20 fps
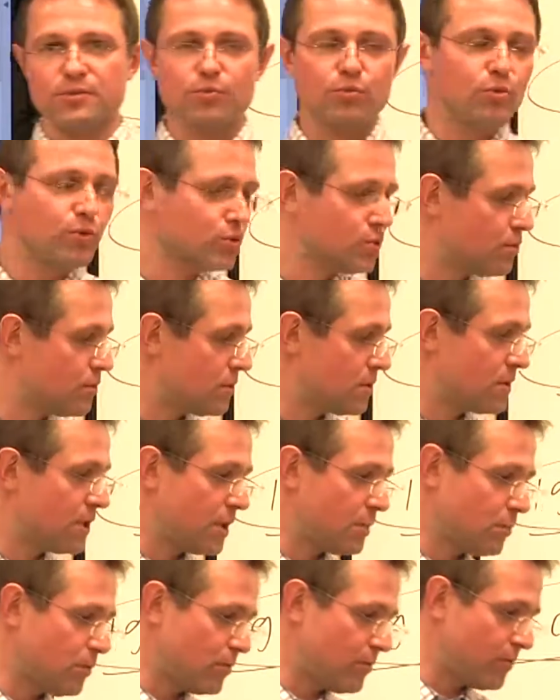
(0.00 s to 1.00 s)
book to the
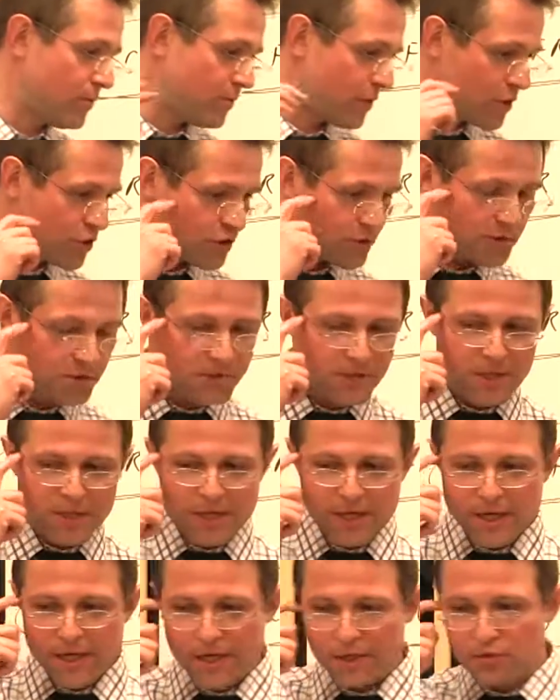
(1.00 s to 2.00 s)
table of questions
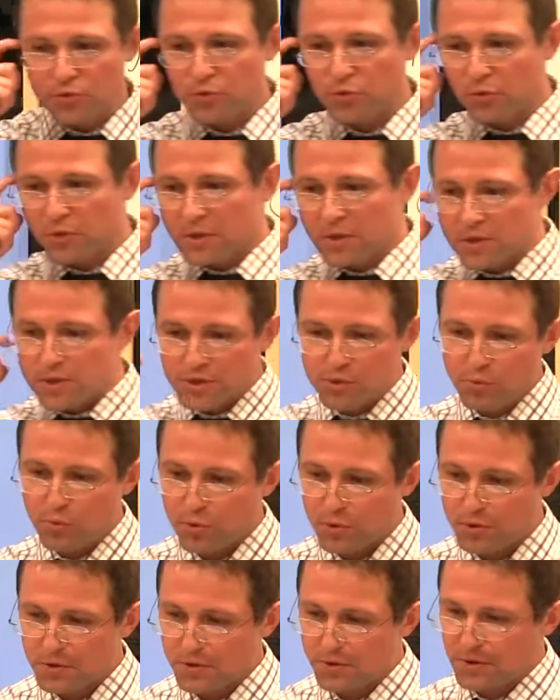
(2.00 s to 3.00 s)
and you
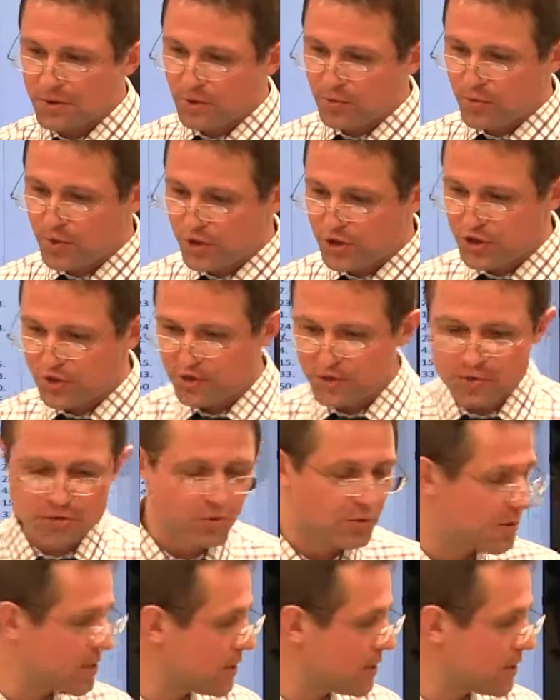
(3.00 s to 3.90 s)
spot the question. So